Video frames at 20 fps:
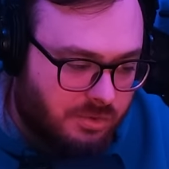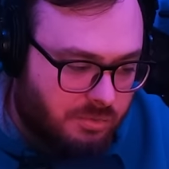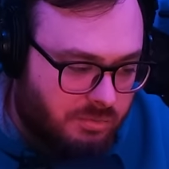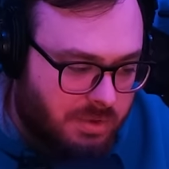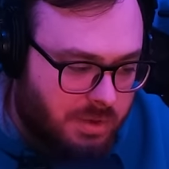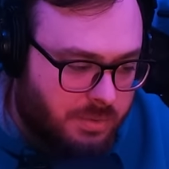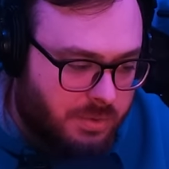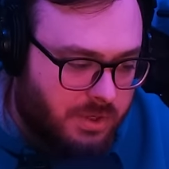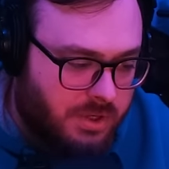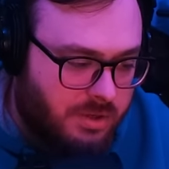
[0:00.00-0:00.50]

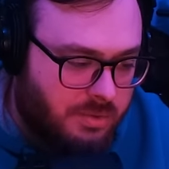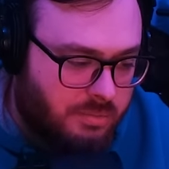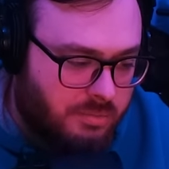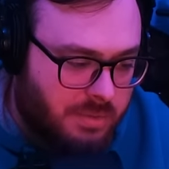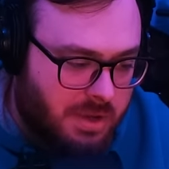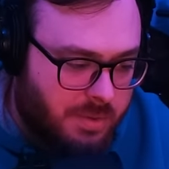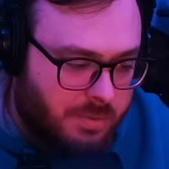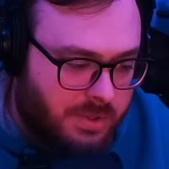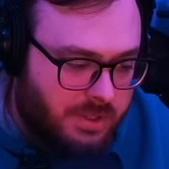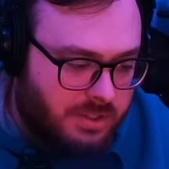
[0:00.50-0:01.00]
Maybe
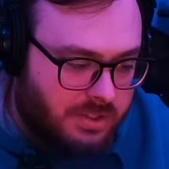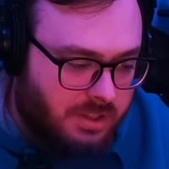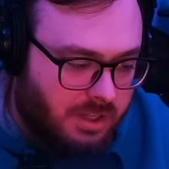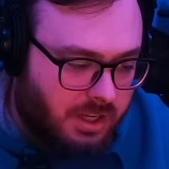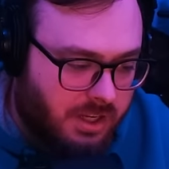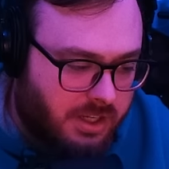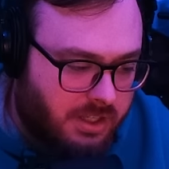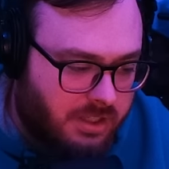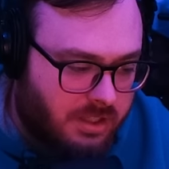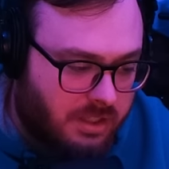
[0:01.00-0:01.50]
maybe it's
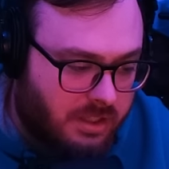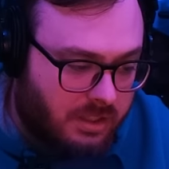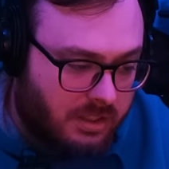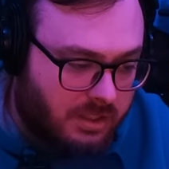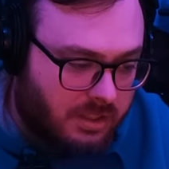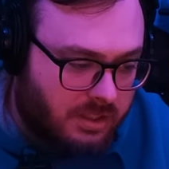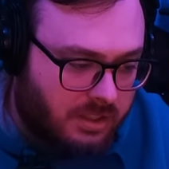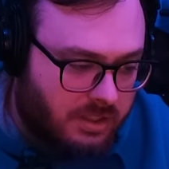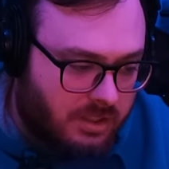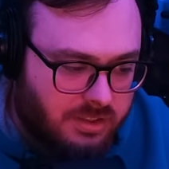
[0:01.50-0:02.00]
like
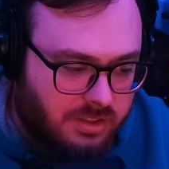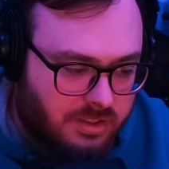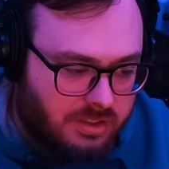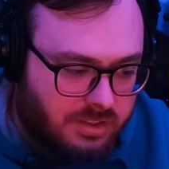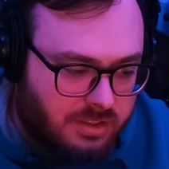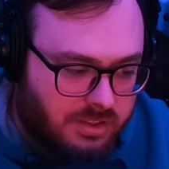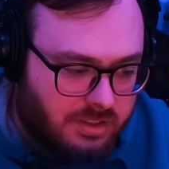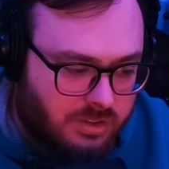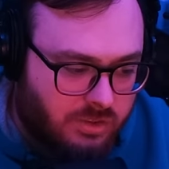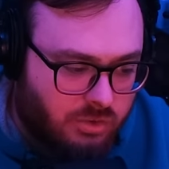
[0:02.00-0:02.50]

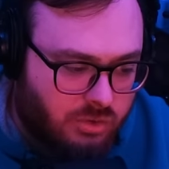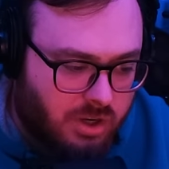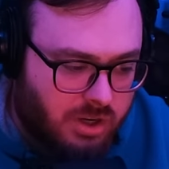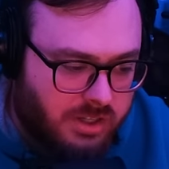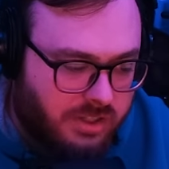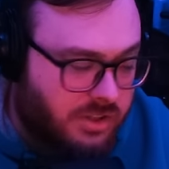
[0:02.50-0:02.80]
trying